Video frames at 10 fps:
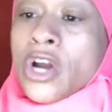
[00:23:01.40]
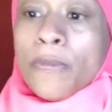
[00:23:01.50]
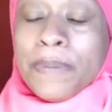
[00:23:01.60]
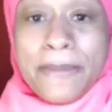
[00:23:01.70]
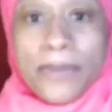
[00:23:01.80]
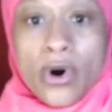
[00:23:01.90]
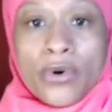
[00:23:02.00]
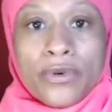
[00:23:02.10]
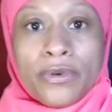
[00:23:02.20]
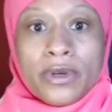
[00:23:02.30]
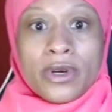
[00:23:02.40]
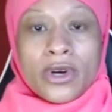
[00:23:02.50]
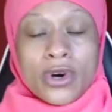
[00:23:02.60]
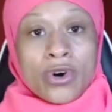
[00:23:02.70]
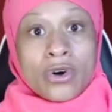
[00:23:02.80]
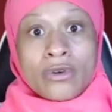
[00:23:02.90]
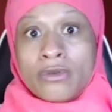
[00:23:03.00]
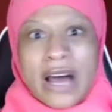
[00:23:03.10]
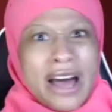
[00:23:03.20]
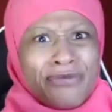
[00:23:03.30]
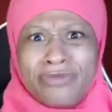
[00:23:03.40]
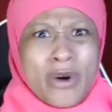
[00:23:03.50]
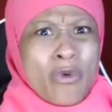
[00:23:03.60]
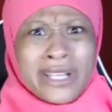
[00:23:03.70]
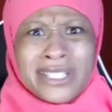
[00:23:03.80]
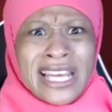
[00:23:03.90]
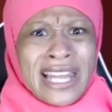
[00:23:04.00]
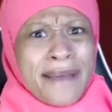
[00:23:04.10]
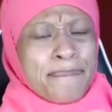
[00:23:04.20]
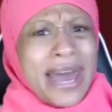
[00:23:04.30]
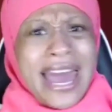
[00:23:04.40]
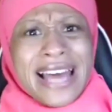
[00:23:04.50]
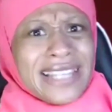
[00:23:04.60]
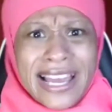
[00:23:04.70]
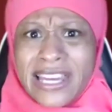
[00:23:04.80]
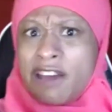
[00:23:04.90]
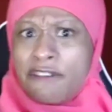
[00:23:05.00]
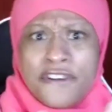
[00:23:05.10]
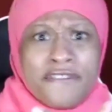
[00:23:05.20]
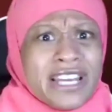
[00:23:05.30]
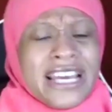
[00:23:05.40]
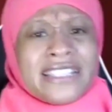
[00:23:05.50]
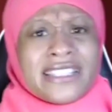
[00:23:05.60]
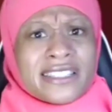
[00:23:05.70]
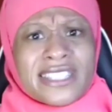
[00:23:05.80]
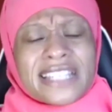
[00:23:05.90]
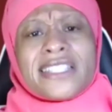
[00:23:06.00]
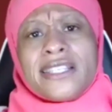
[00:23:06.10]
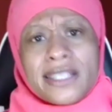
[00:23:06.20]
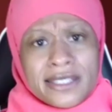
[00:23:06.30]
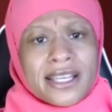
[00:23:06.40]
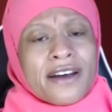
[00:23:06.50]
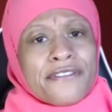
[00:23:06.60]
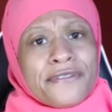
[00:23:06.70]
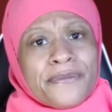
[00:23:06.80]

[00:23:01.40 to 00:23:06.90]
know, people, I, I want to say like Pat, like in their 50s and 60s and stuff.